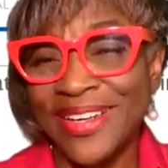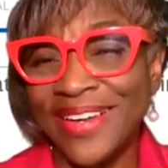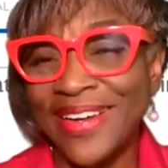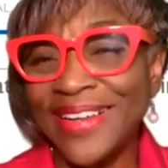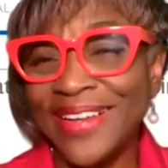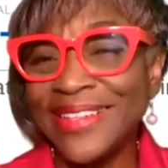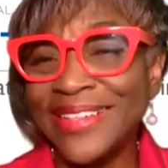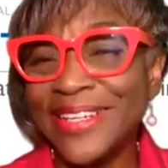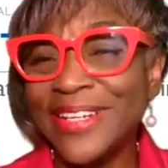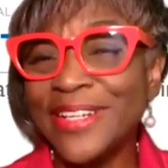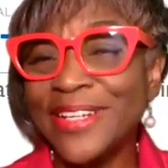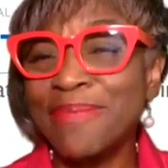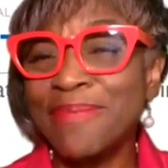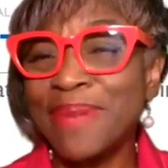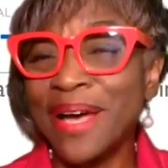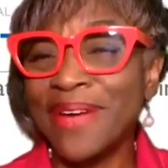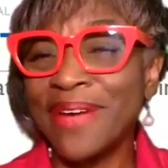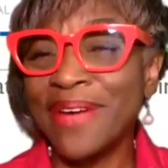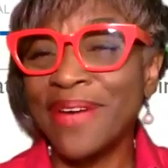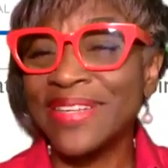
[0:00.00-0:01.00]
a little
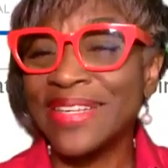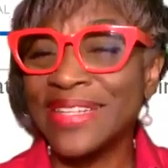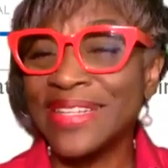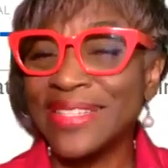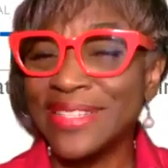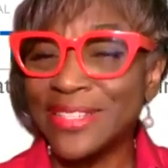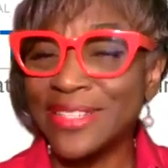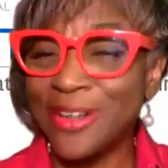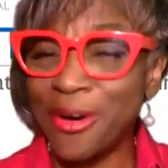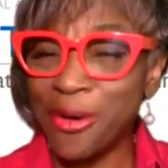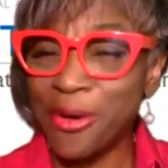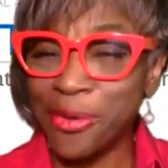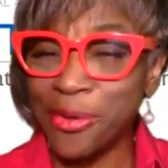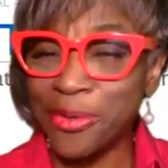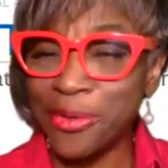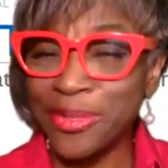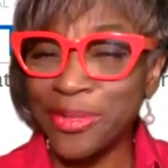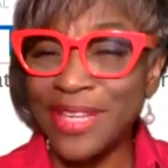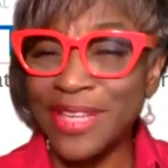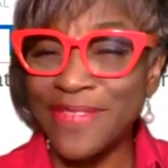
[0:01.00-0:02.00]
about his
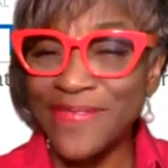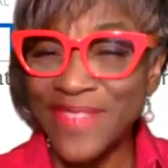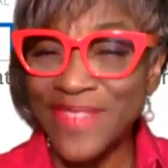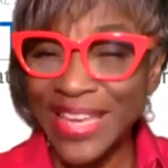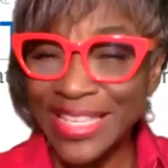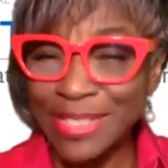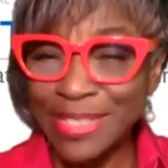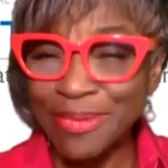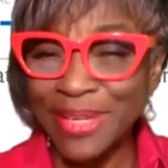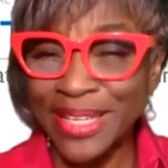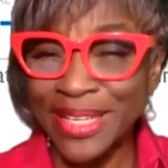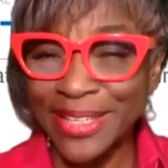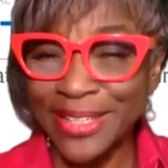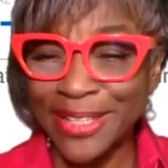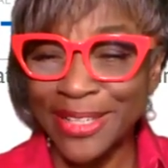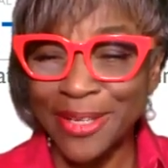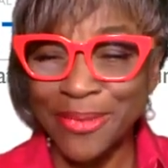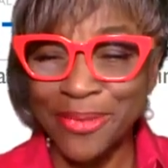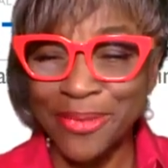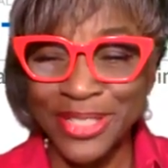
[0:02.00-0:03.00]
own investment
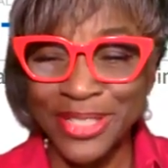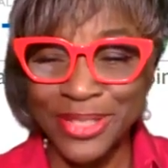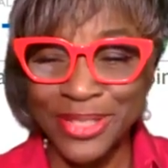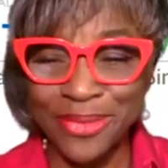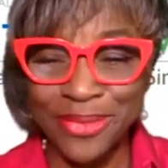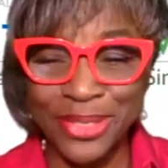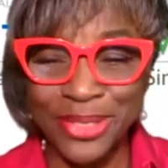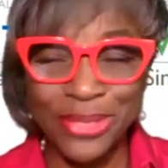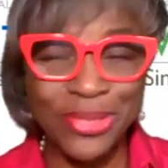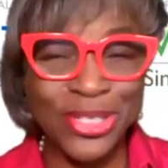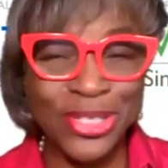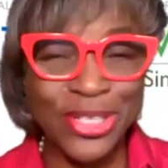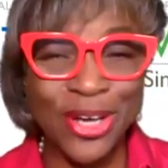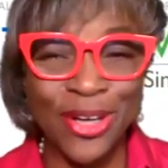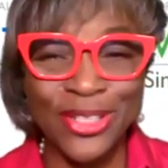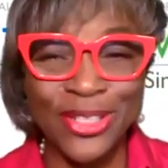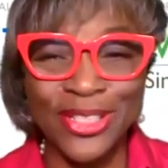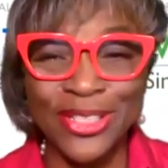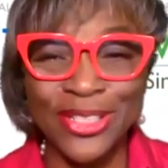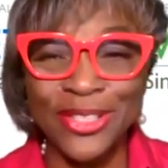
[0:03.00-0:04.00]
club, which we
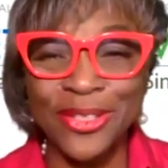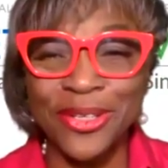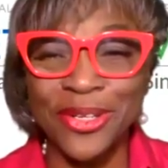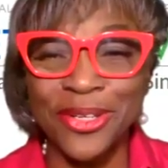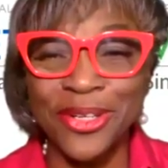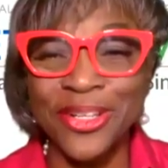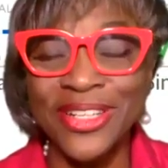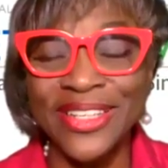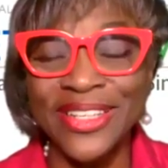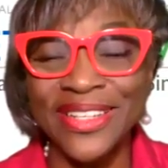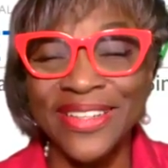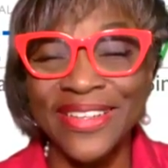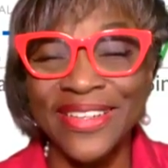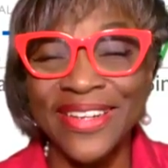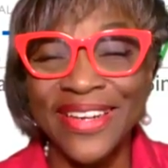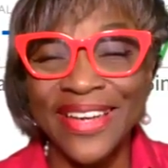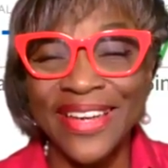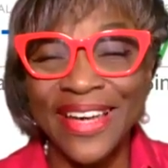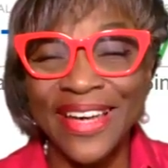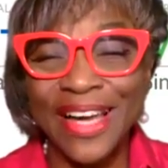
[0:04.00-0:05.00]
talked a little earlier